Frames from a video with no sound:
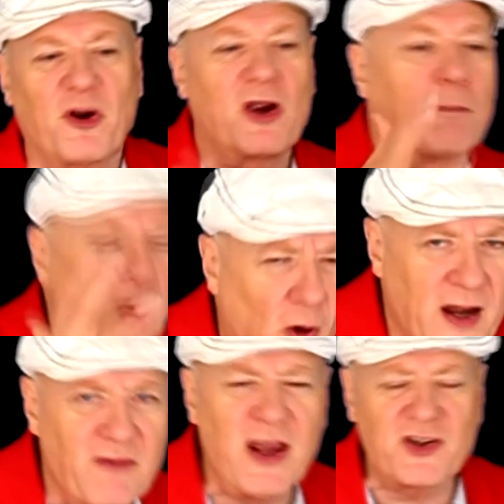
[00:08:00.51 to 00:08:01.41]
your
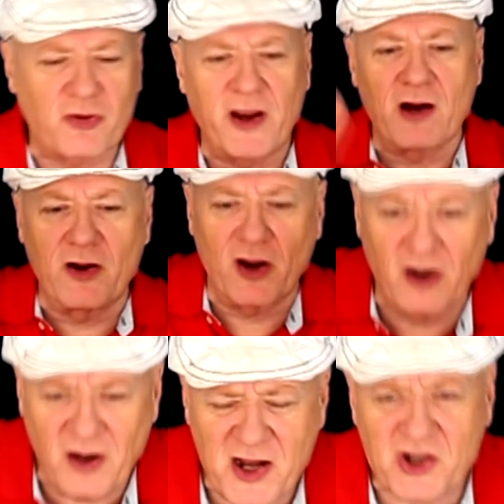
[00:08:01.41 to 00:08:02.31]
point of entry or
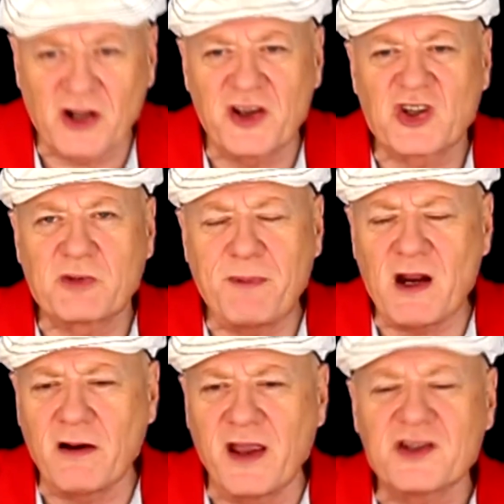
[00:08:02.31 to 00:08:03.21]
your initial
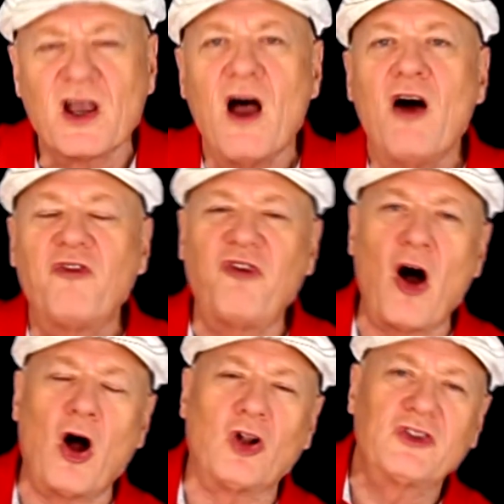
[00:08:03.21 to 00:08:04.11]
experience
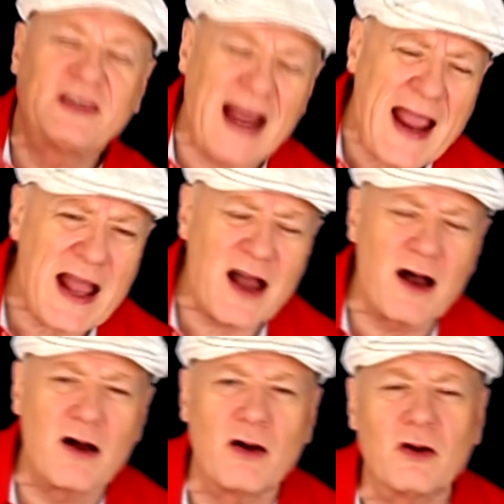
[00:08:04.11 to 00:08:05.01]
fall
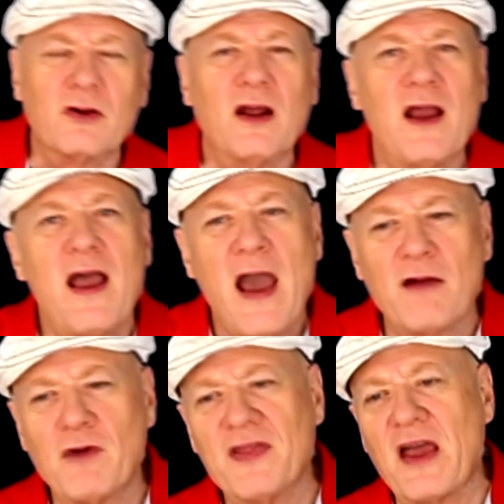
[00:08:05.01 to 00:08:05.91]
down.
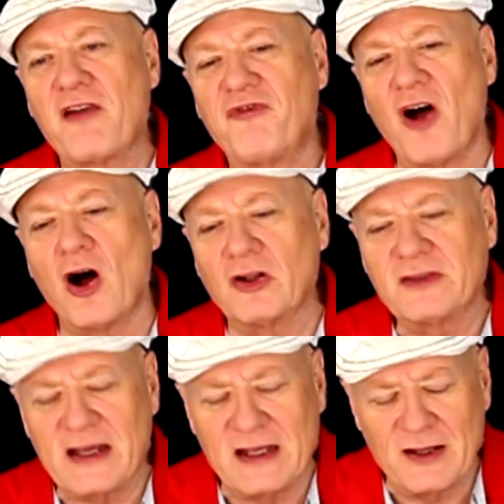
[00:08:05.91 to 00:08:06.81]
And when they fall,
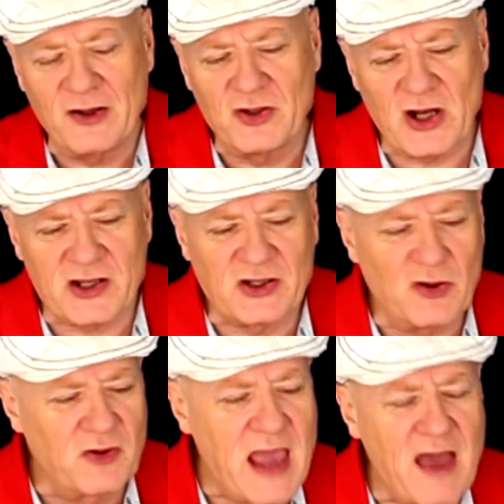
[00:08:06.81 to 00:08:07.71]

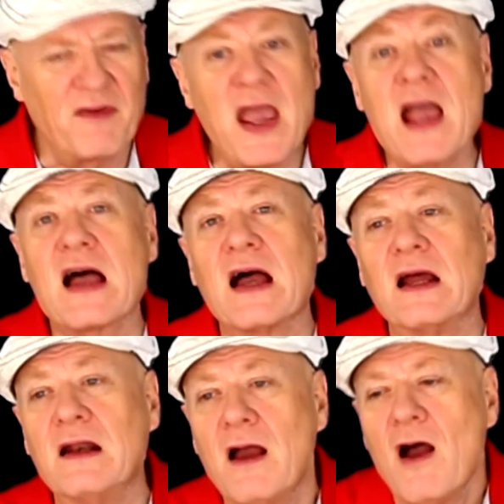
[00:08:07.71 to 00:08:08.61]
you give
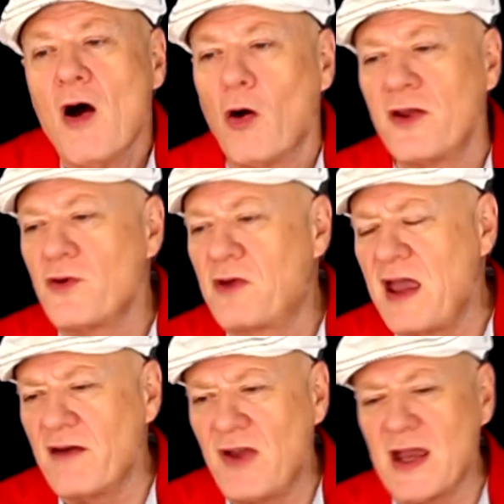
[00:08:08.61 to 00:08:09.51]
in. Or you
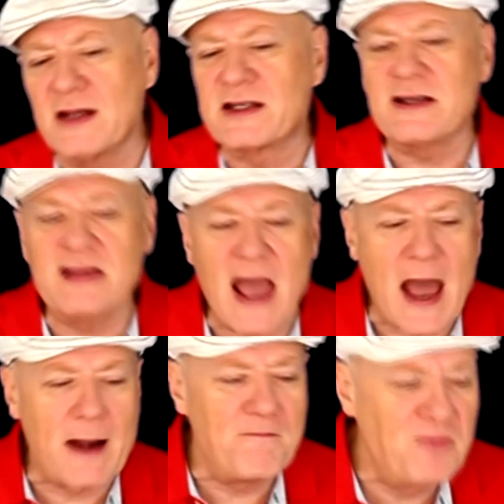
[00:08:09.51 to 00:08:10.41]
give in to
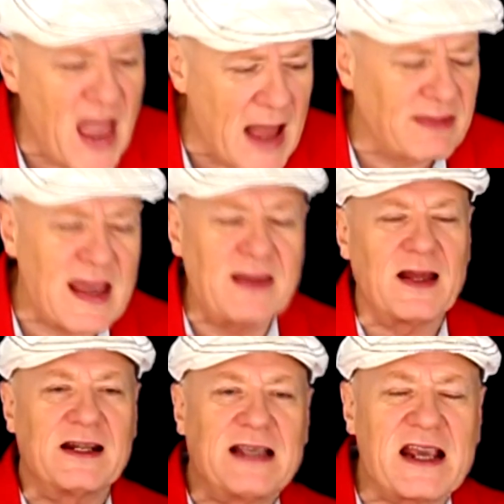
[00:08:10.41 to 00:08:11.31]
that thing
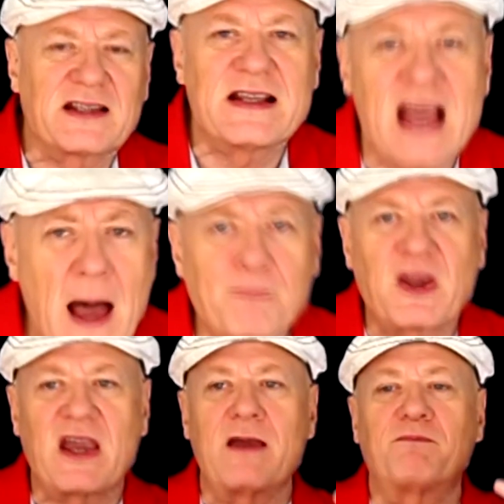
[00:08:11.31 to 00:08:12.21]
that it takes the
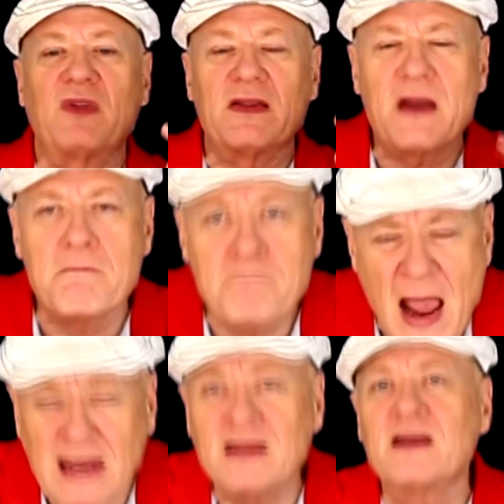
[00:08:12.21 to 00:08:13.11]
upkeep, the
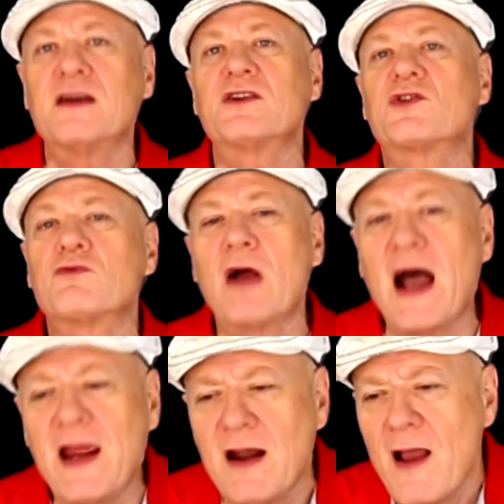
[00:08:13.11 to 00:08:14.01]
maintenance,
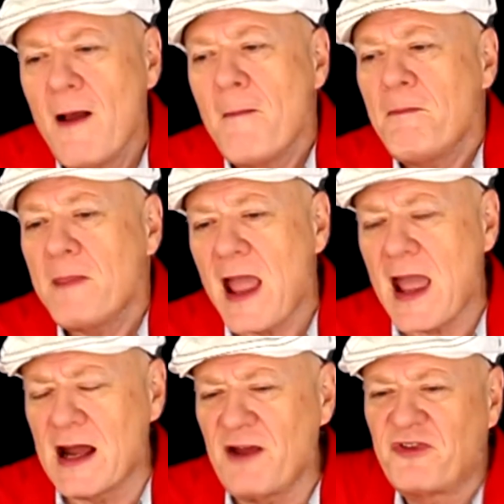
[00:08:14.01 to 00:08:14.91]
right?
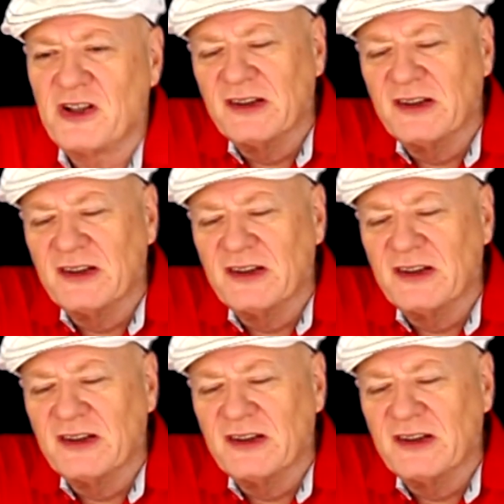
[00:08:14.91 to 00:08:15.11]
And if you